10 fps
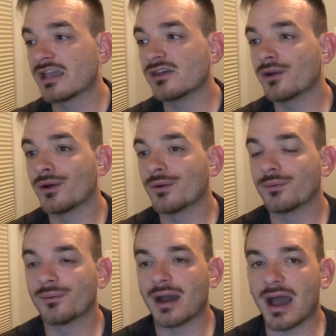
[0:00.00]

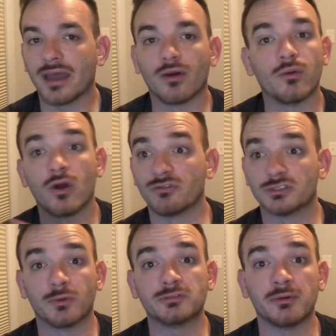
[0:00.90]
I don't know if it's
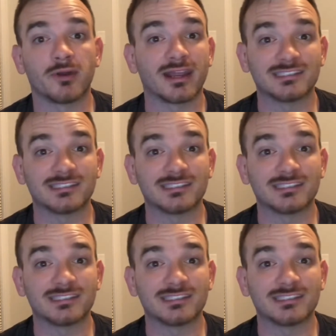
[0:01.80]
supposed to be running